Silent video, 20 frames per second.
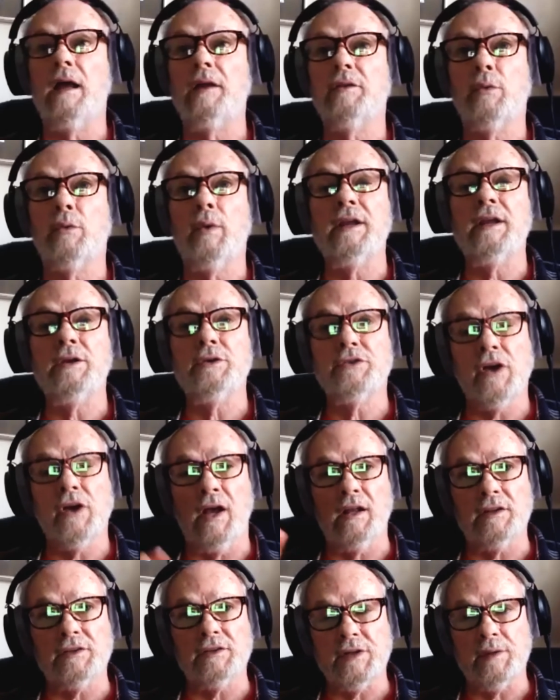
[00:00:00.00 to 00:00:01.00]
I, the way you
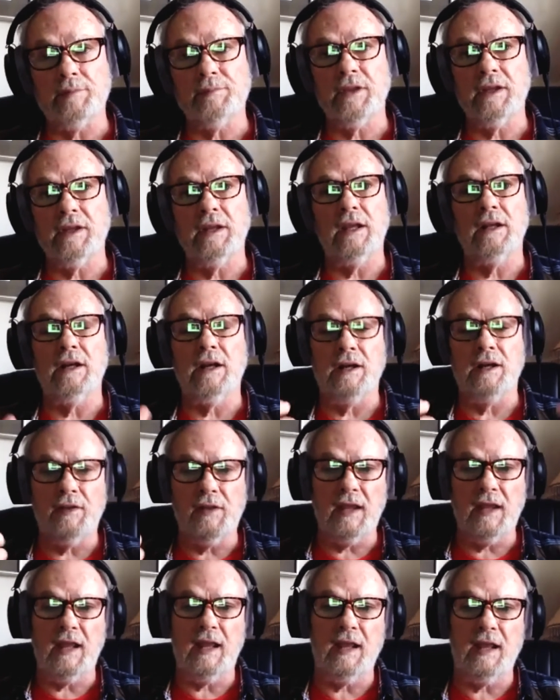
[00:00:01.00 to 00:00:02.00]
dial something in and in
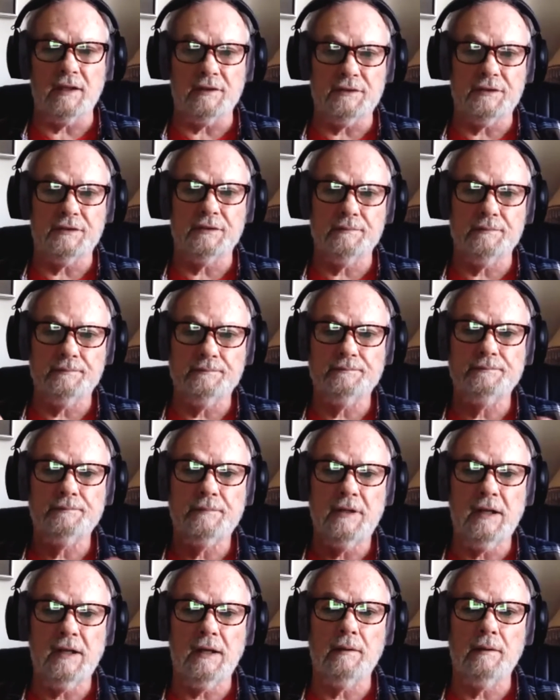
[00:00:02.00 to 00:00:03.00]
the hands. Yeah,
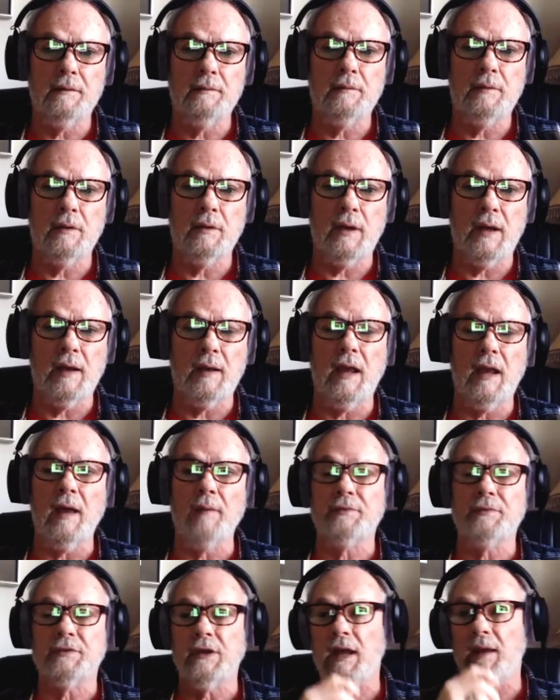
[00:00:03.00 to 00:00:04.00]
yeah. Oh,
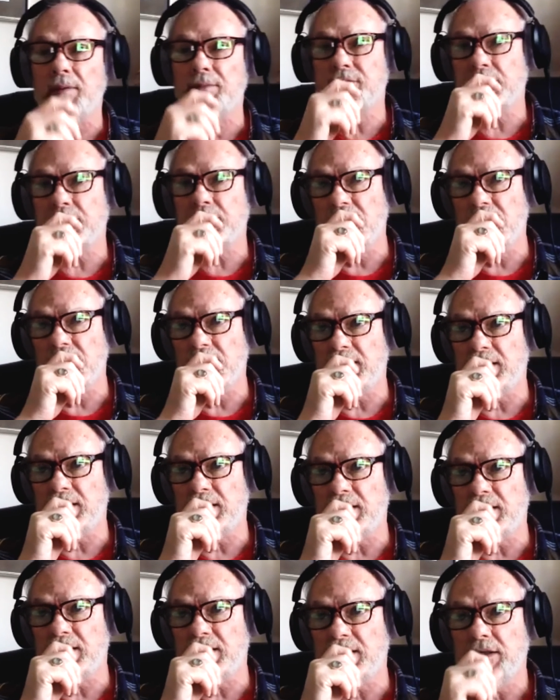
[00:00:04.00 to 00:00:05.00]
absolutely.
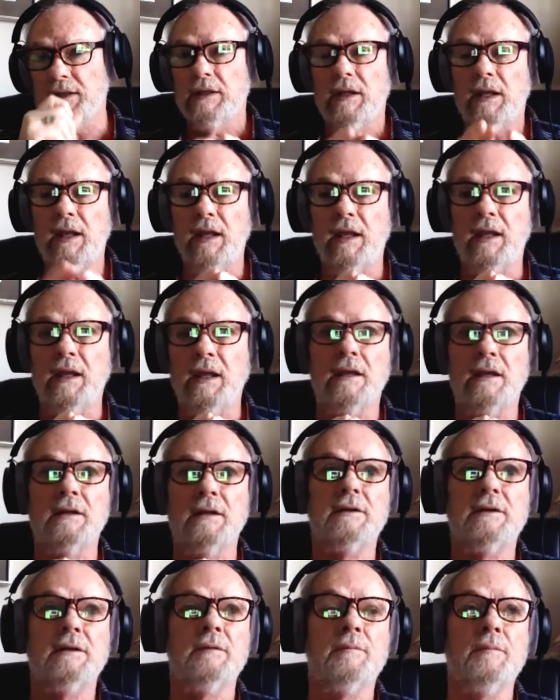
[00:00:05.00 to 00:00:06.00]

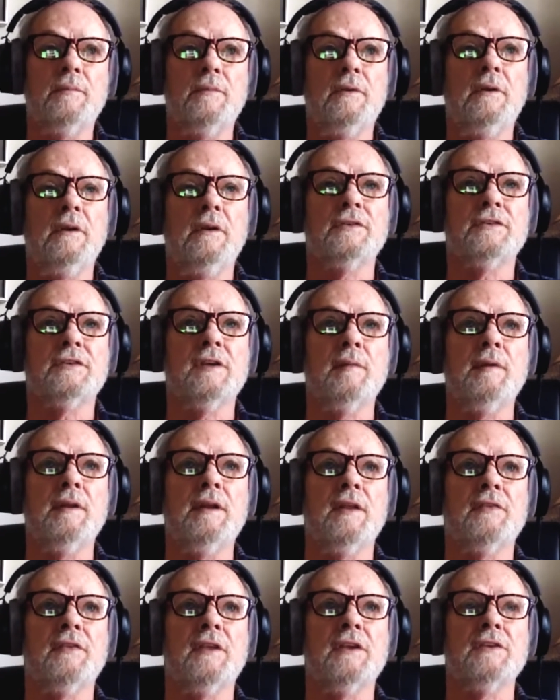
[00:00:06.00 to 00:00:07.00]
And you know, somebody
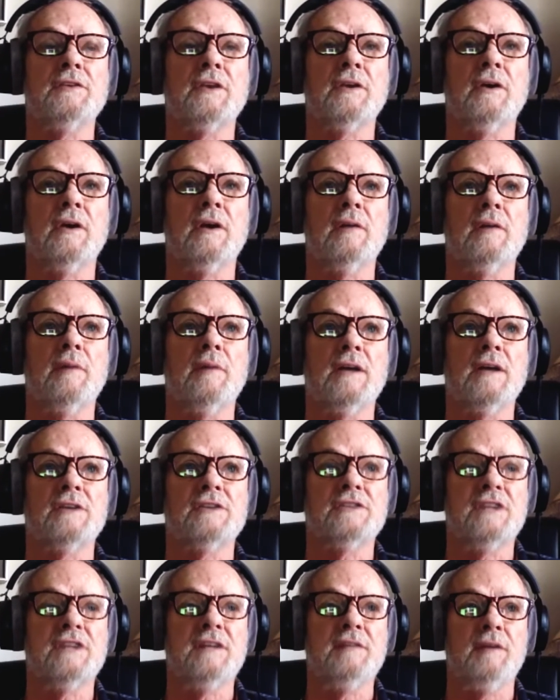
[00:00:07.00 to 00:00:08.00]
that thinks they're going to buy a
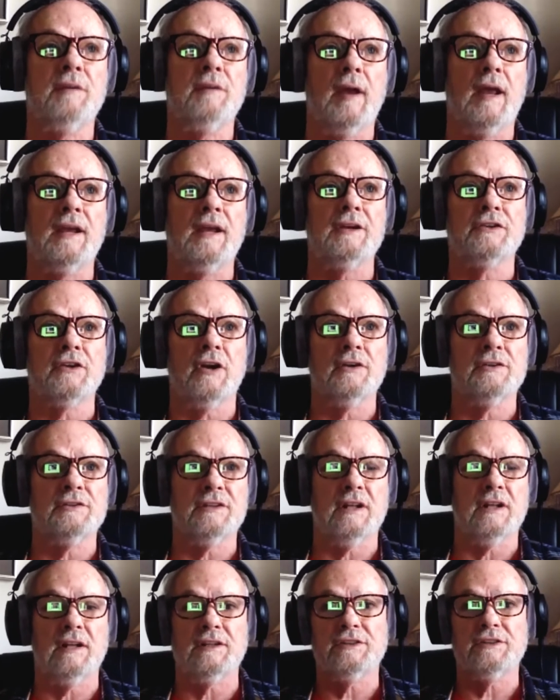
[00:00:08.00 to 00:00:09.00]
Stevie Ray guitar and
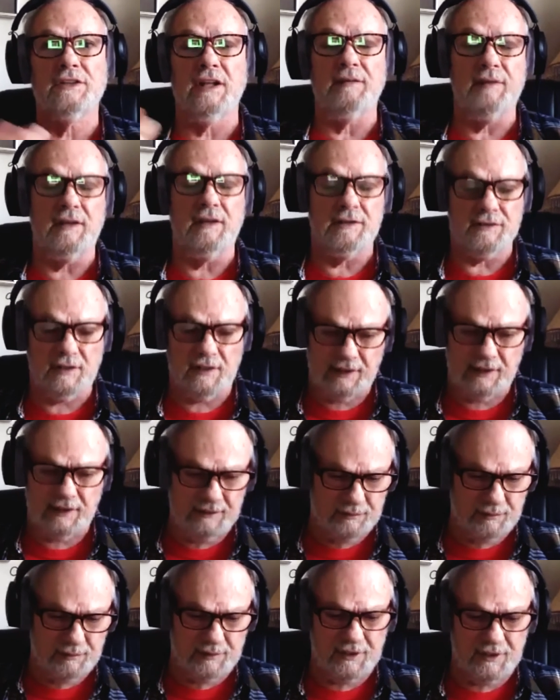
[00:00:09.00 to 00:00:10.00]
sound like Stevie is like
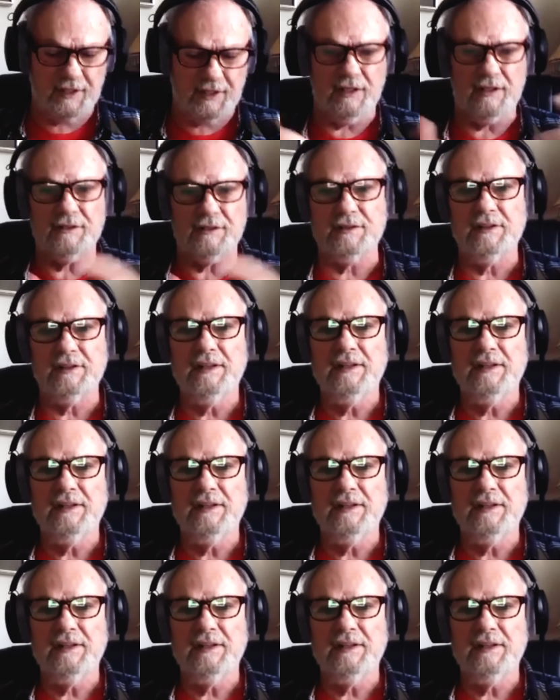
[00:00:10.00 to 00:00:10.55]
it's ridiculous,